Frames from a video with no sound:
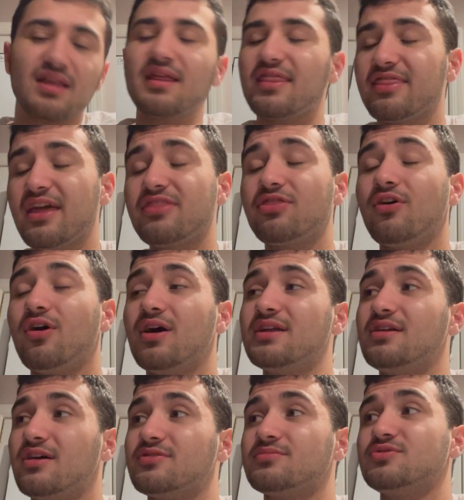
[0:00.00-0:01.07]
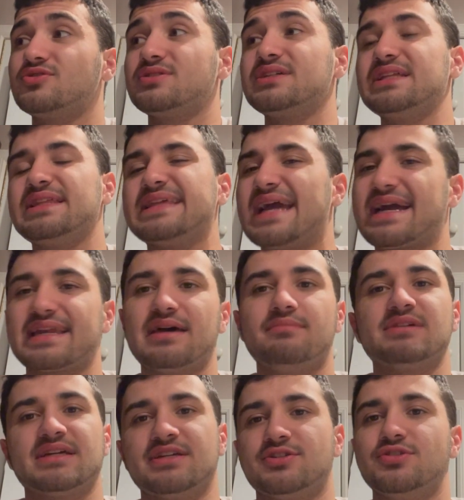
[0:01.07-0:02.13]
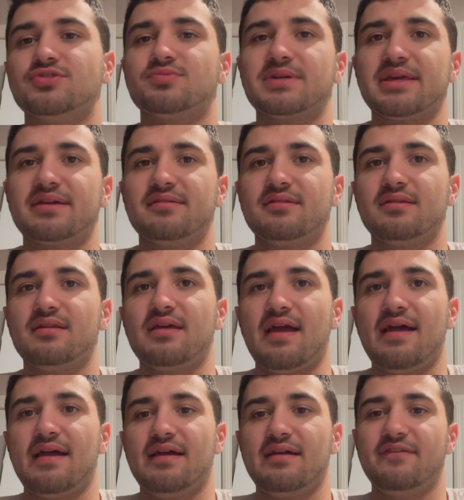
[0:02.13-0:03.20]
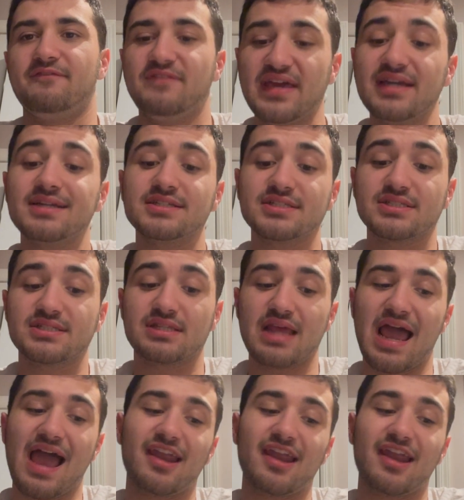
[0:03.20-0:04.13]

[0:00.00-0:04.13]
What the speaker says: they thought under Mussolini the economic issues would get fixed.